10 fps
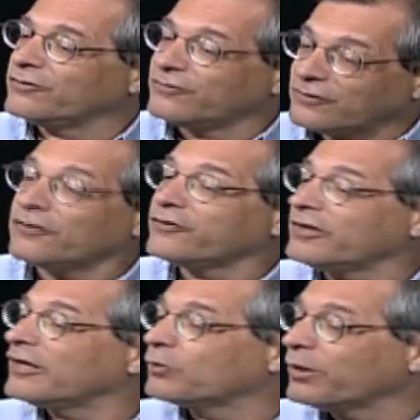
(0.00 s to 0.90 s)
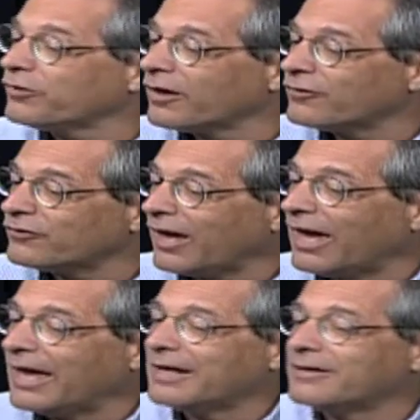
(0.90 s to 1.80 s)
still sit here with us,
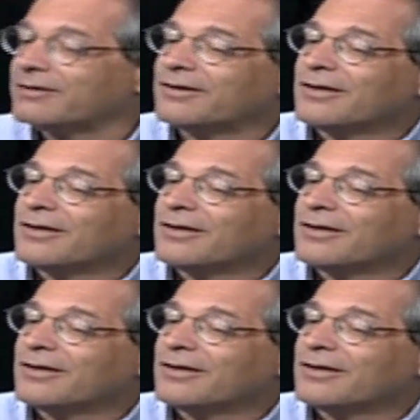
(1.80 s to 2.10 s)
and